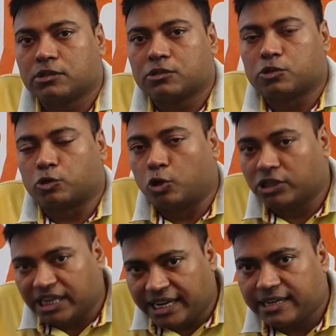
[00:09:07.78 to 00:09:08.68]
So don't
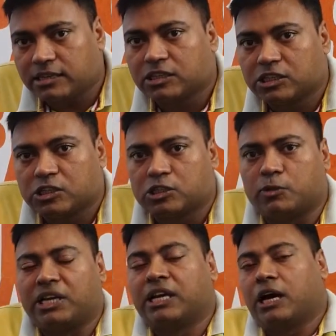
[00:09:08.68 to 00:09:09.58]
delay,
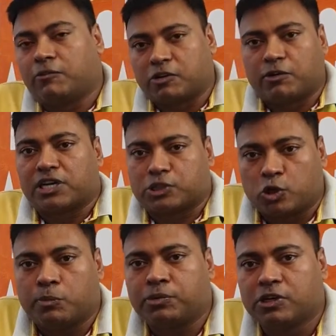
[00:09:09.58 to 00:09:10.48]
join our
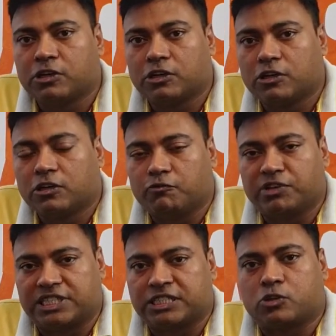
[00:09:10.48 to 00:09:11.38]
workshop
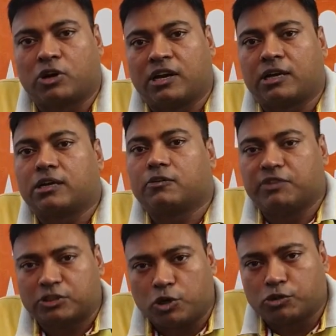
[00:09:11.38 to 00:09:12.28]
which is
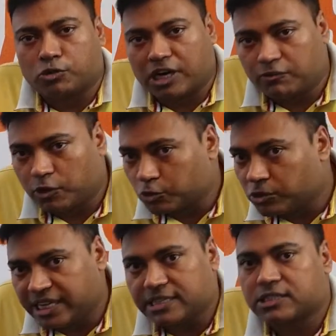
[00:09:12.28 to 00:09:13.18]
going to run for 2
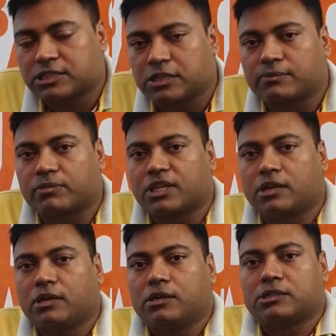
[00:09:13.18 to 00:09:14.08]
days.
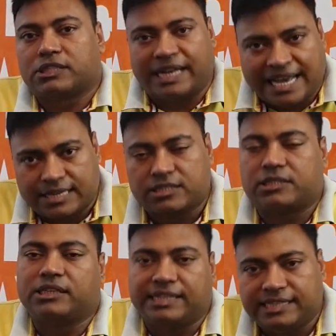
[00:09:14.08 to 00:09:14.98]
Snacks,
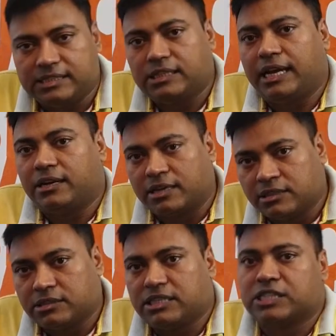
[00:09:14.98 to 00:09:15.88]
tea and
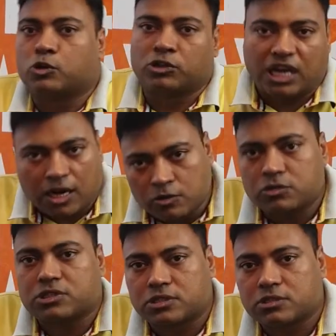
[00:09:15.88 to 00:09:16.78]
lunch is on the
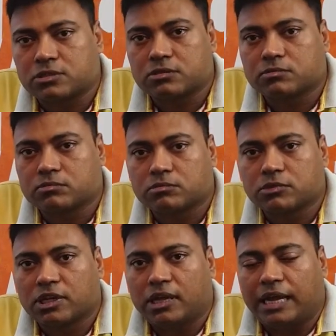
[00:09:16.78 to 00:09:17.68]
house,
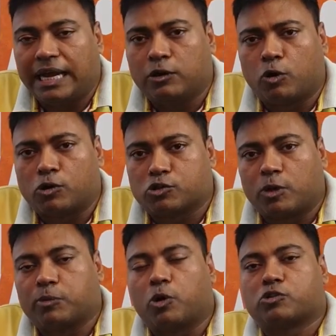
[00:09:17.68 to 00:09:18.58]
and lots
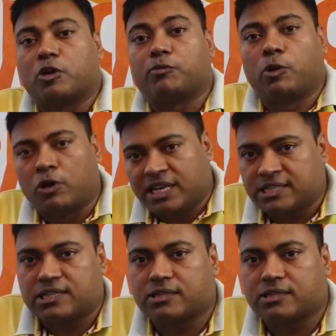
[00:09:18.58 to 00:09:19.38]
of knowledge